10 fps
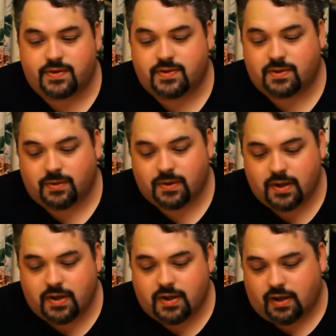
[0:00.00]
So,
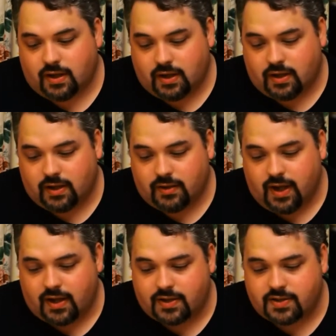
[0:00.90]

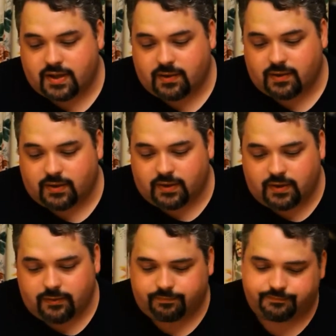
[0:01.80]
yeah, let's take a look.
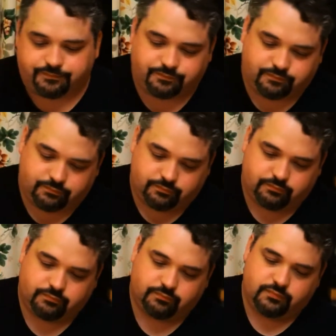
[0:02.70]

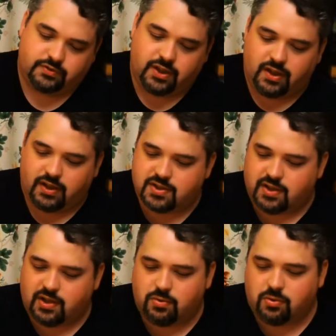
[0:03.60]
It's got
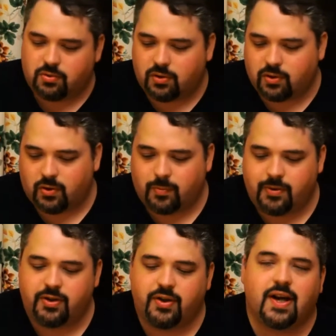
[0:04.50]
actually a cool logo. I
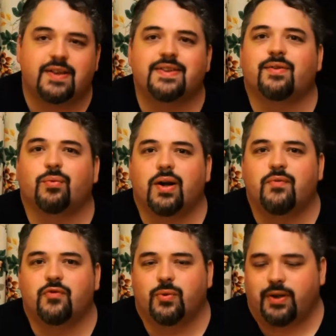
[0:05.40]
mean, you got the
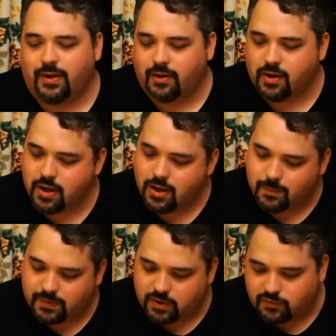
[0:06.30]
grapefruit here,
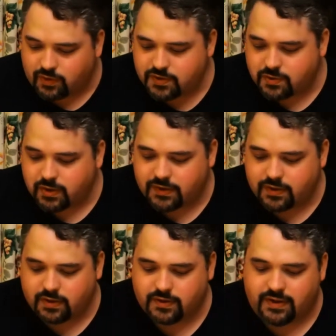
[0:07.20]
but you've also got
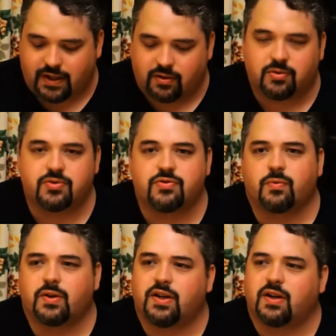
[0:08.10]
the arrow,
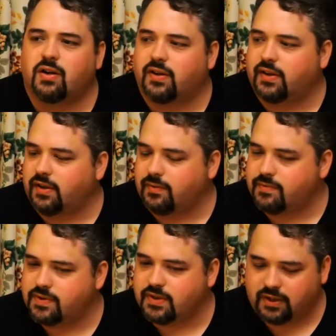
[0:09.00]
what do you call it, a
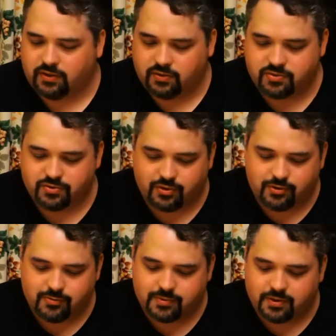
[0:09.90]

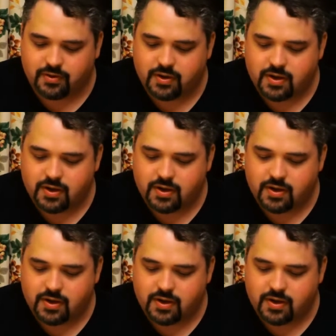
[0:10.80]
cyclodrome, or